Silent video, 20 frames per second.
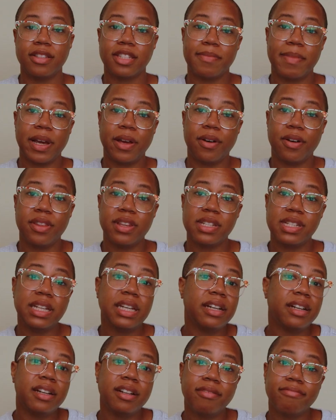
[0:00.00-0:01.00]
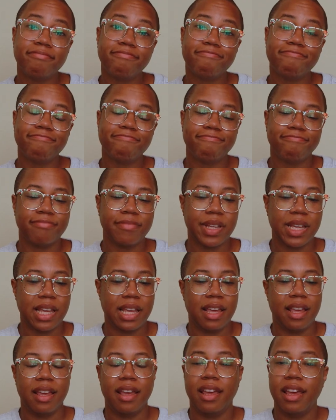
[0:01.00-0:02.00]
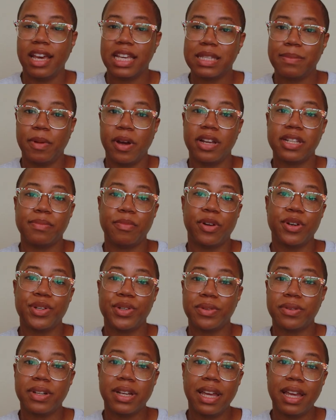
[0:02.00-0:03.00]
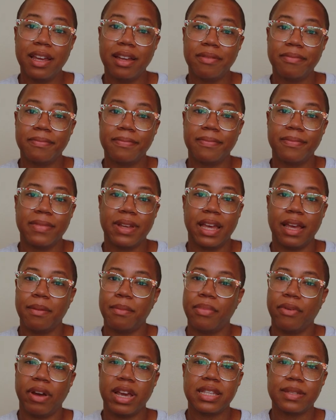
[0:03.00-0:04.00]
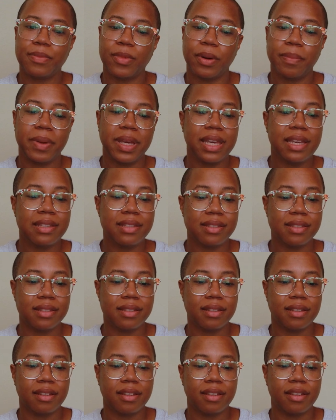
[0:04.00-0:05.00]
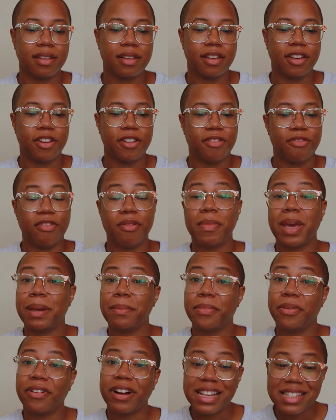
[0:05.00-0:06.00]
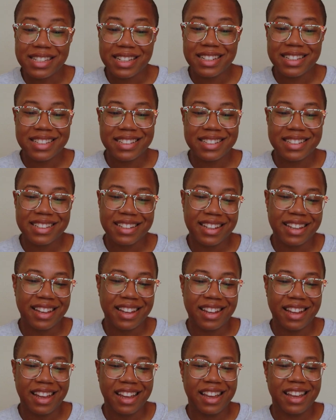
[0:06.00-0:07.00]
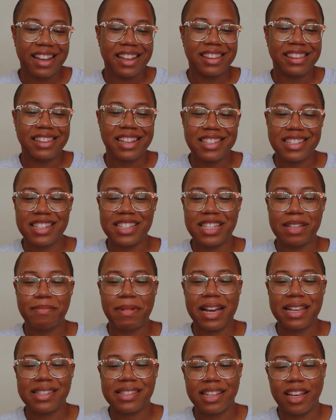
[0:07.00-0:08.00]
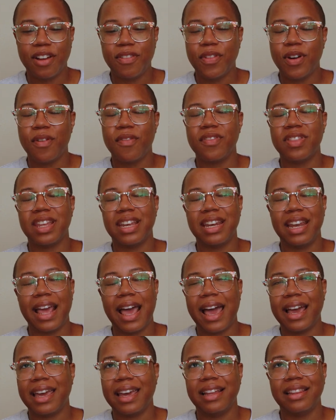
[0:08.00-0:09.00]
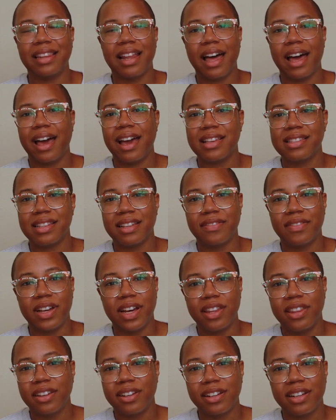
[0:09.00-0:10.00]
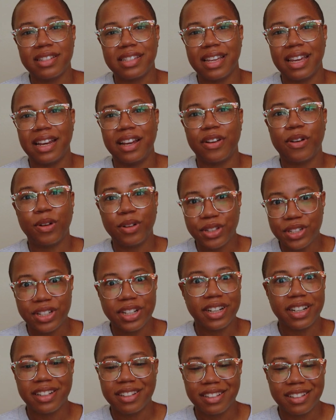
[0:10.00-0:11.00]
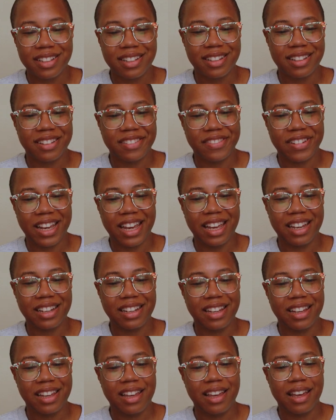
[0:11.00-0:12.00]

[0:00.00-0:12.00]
So my goal this year, experience more joy, embrace more peace, remain present, listen to myself over the nagging lies of others and culture, right?